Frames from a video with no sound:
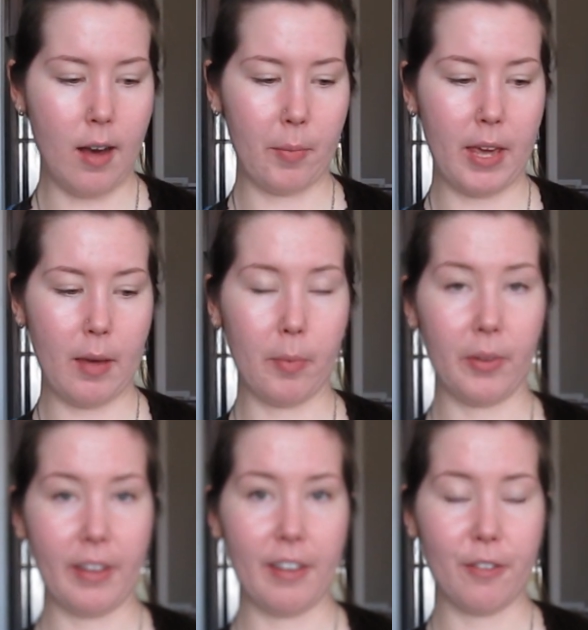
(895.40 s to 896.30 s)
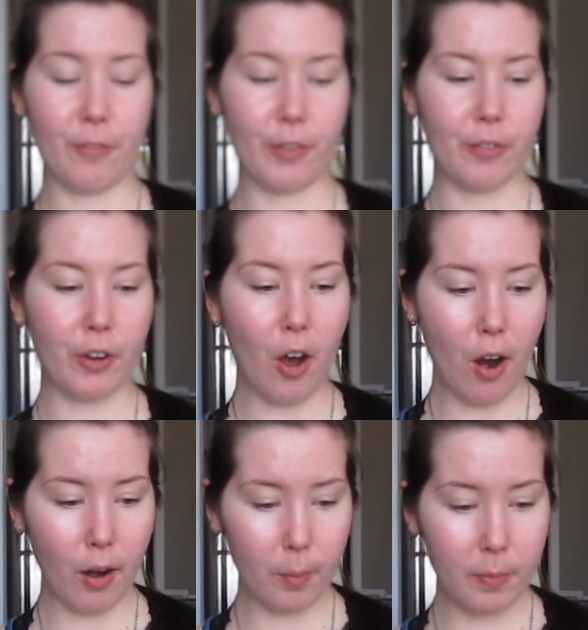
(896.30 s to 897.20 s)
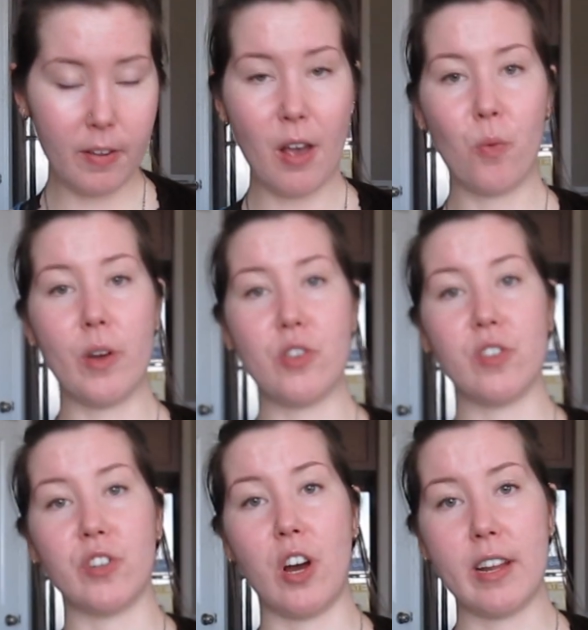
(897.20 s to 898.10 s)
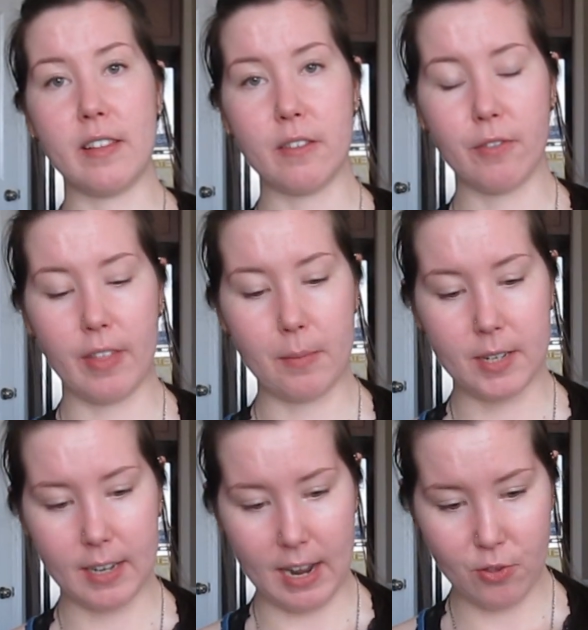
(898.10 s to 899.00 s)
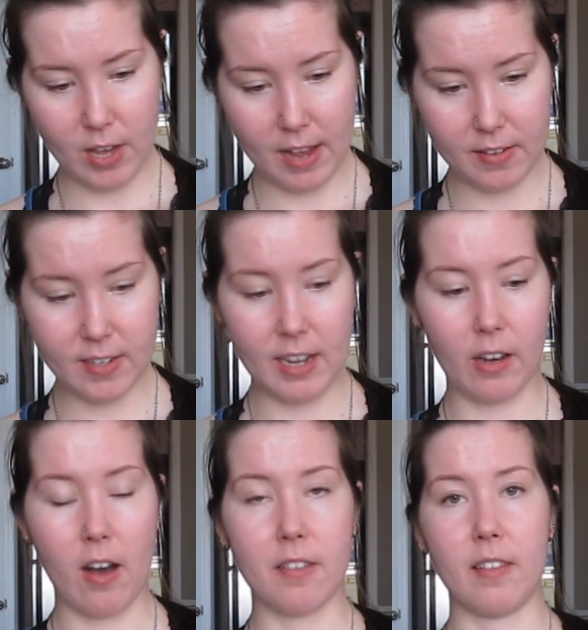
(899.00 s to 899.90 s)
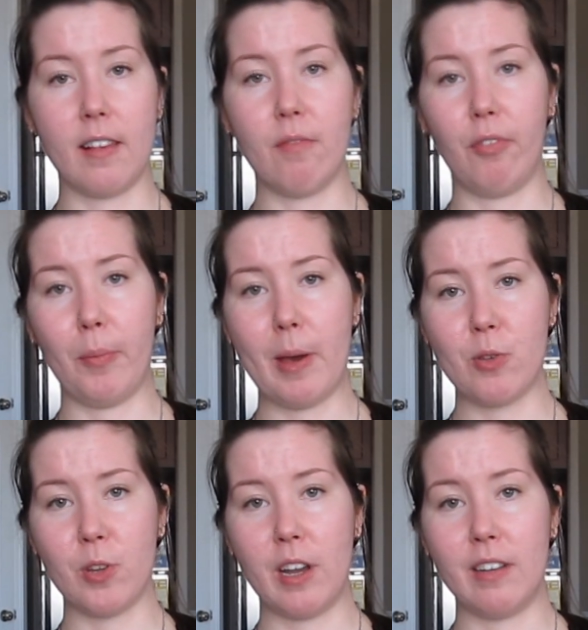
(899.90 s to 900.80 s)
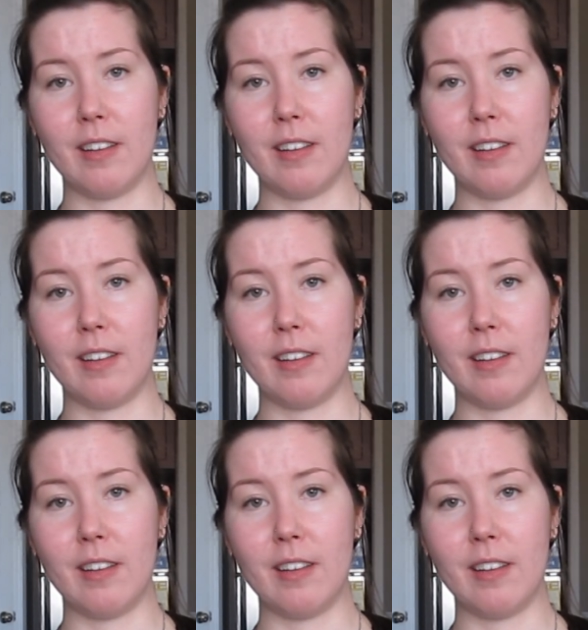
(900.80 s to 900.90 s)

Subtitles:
Kibble is full of carbs, which is not easy for them to digest. It causes inflammation and